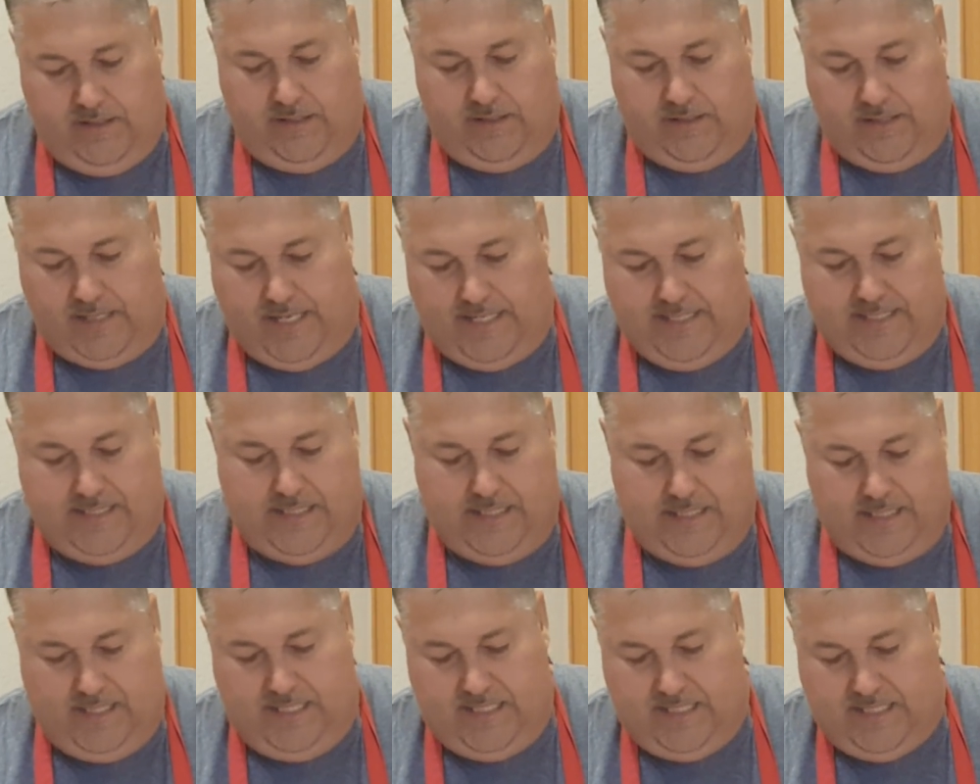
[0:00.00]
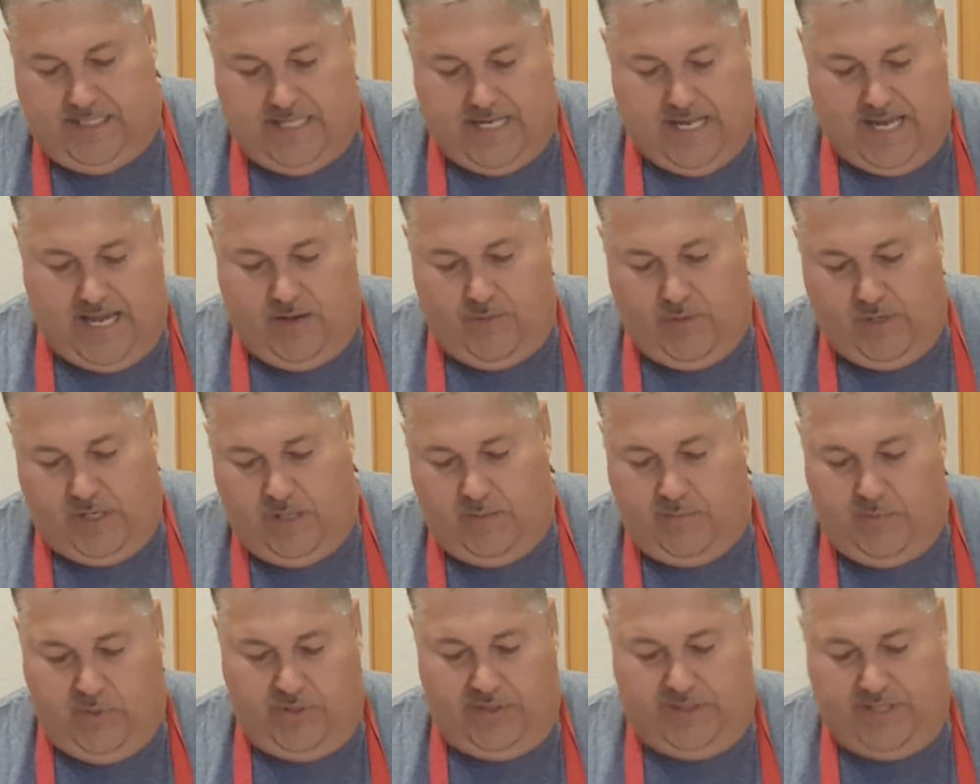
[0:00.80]
Nice and easy. Now we're
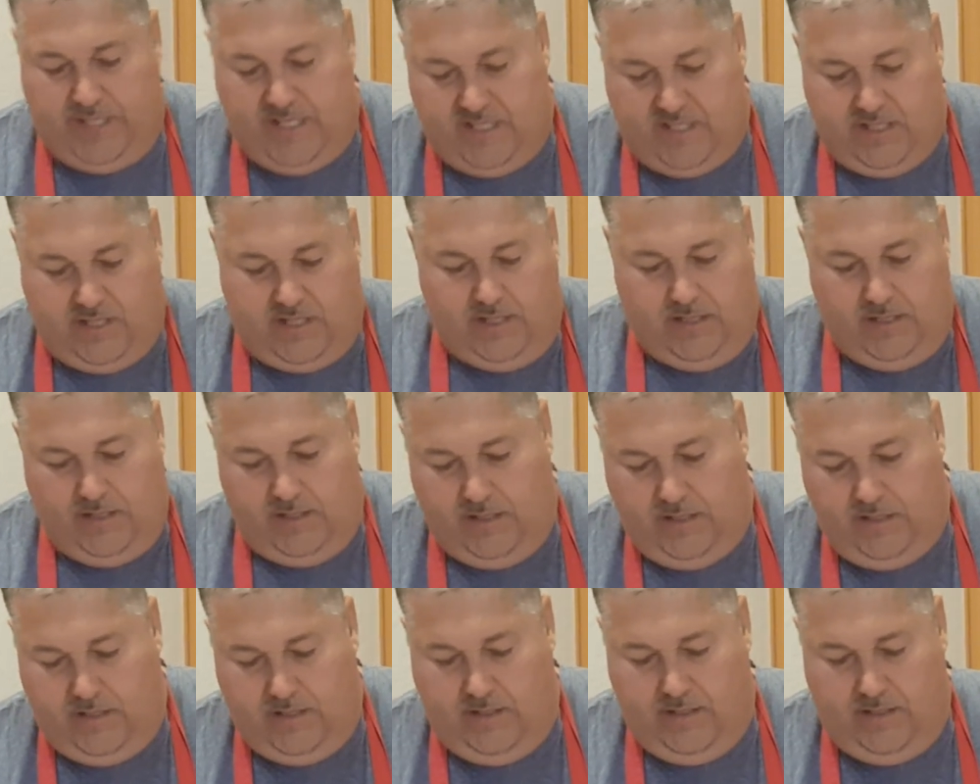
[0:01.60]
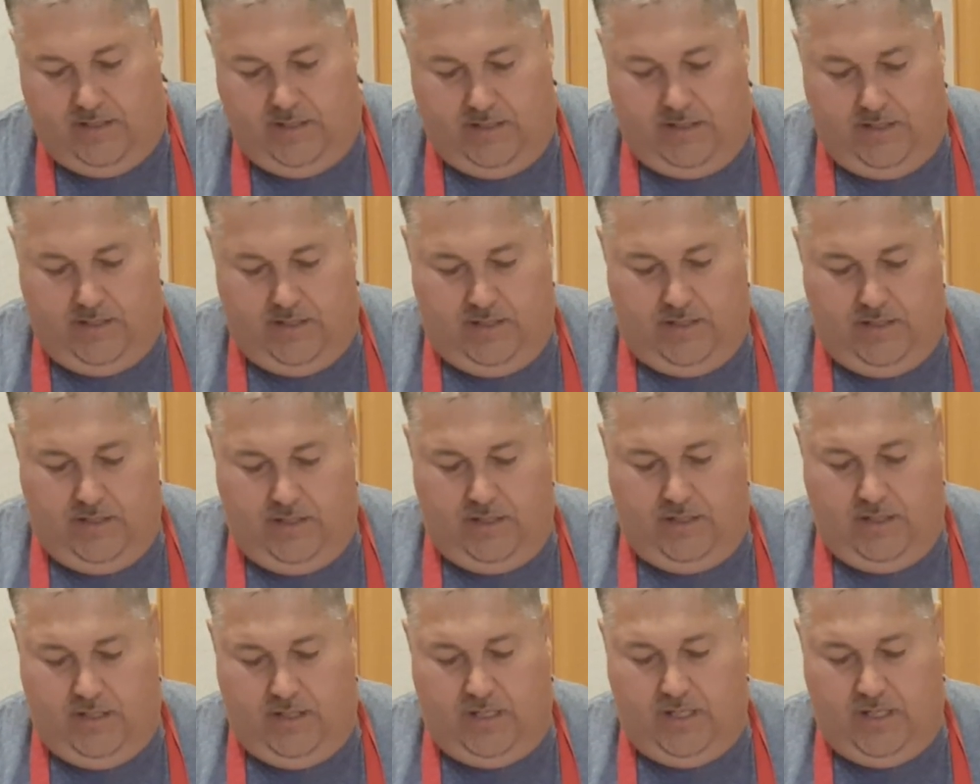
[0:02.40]
gonna put this,
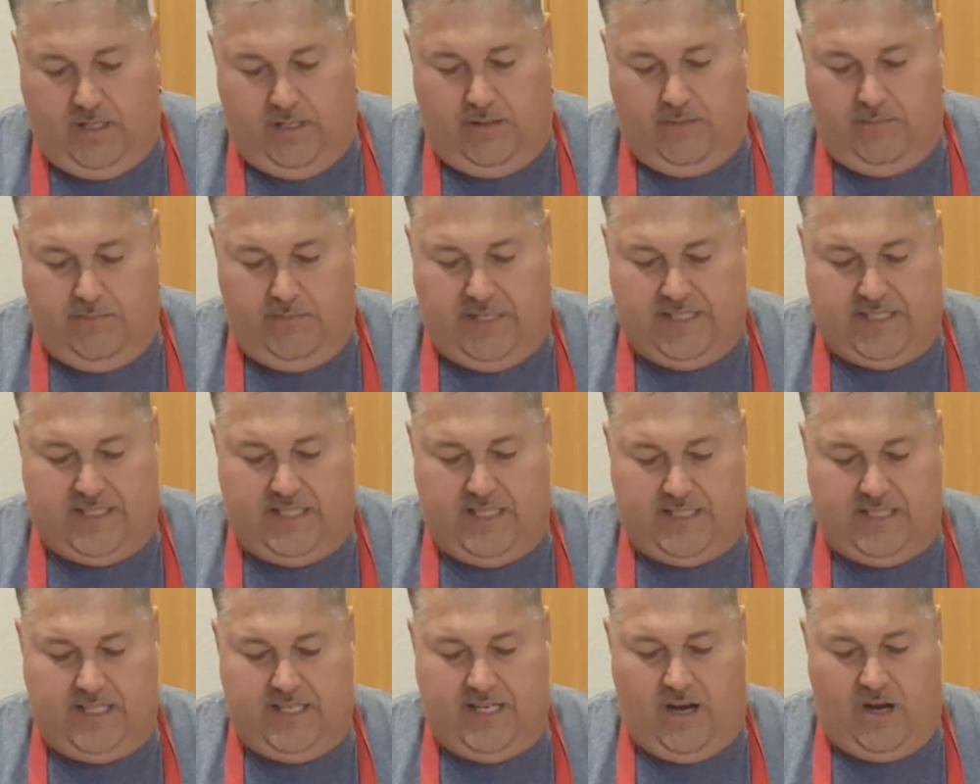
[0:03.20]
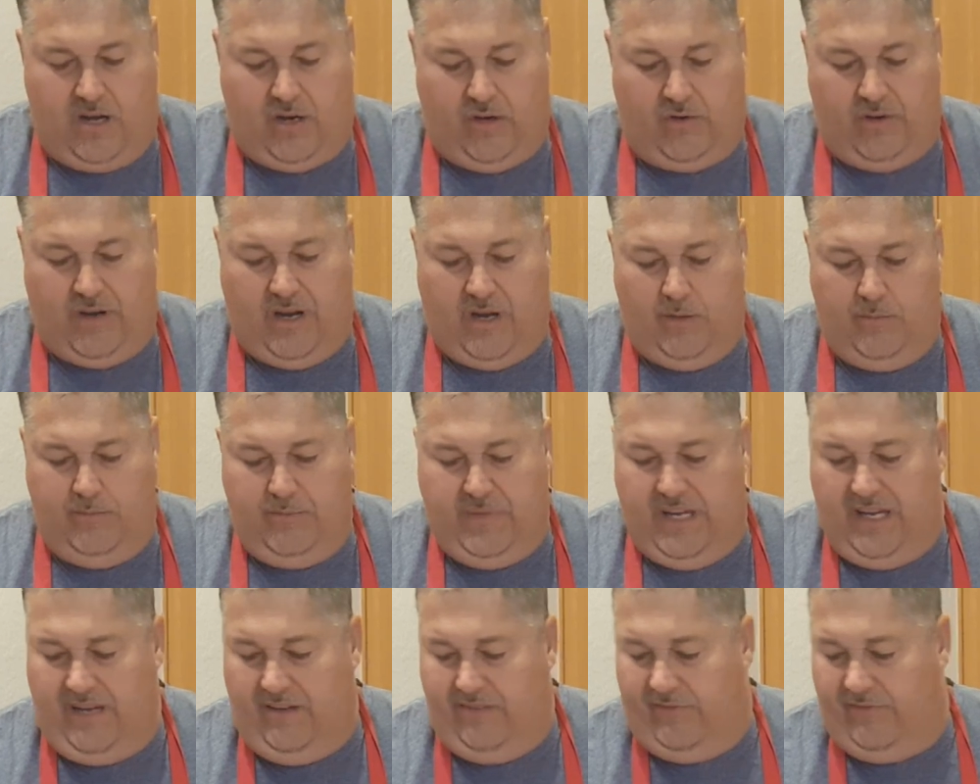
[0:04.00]
mix this in our ground
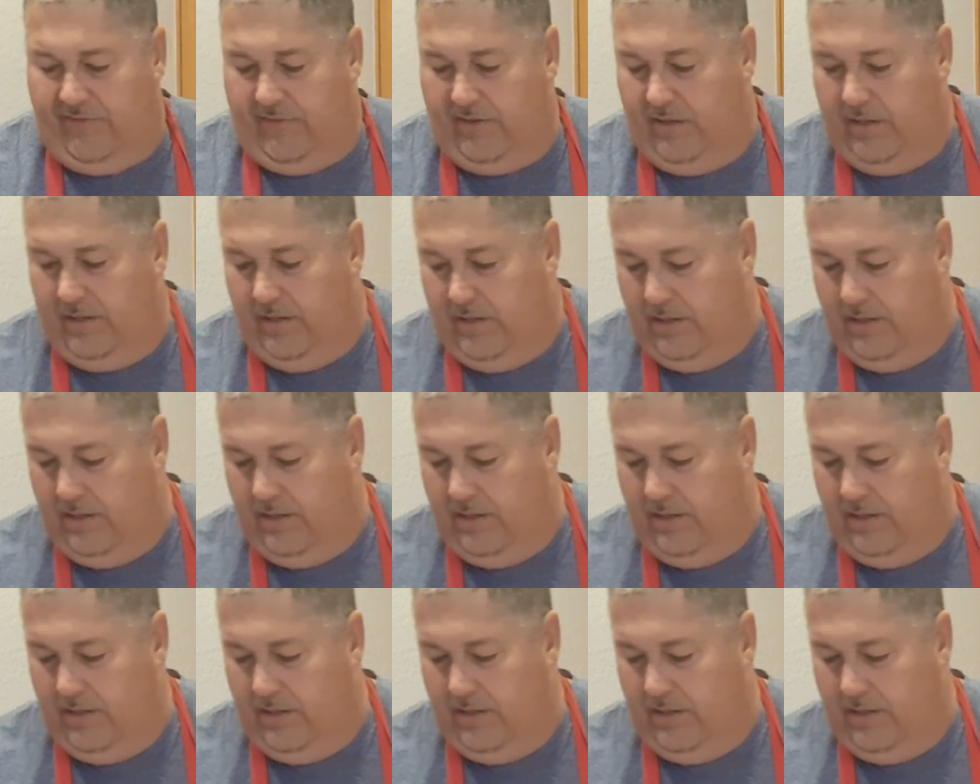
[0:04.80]
beef.